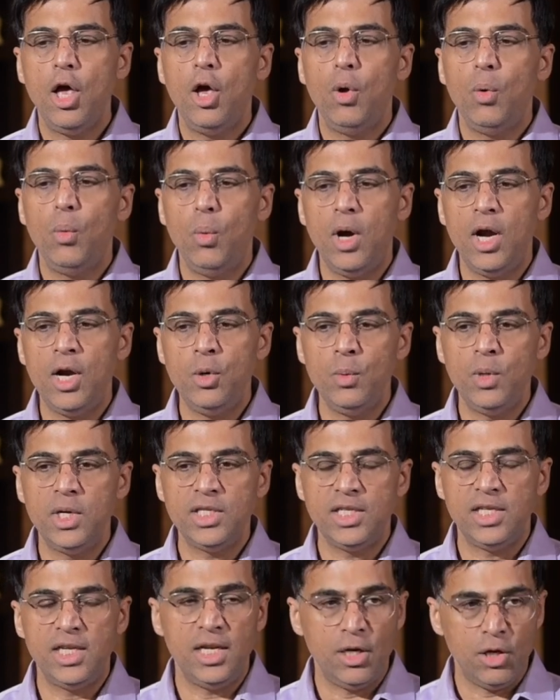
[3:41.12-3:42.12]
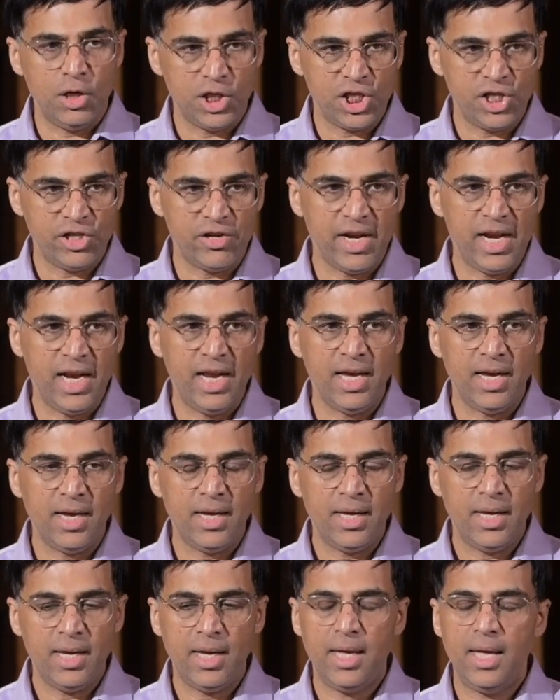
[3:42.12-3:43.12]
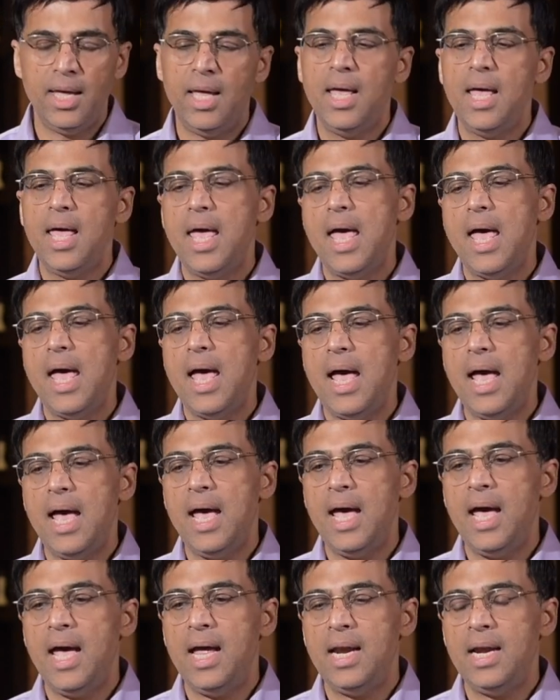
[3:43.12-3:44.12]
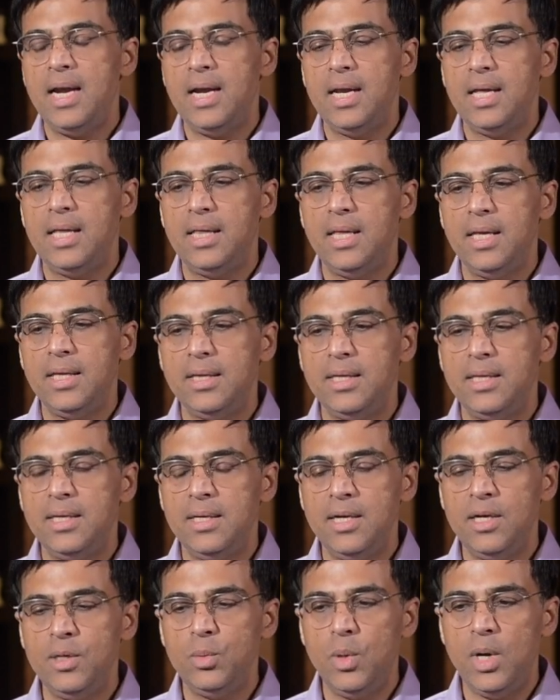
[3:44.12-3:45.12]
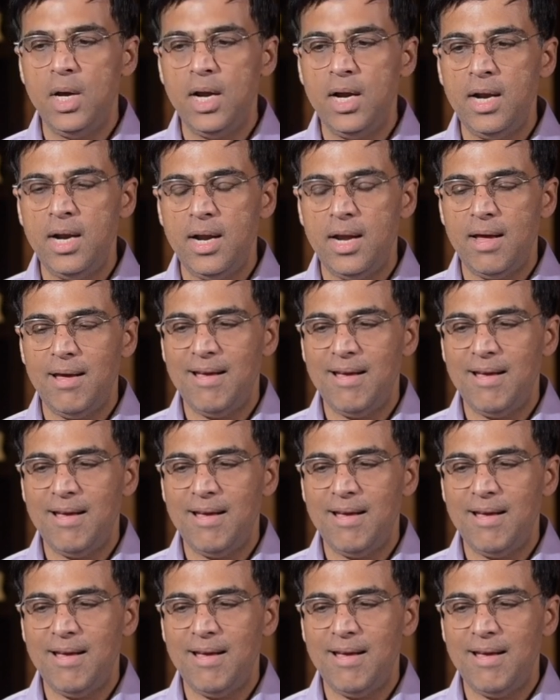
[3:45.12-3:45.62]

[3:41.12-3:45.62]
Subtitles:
one was in Australia, and the third one,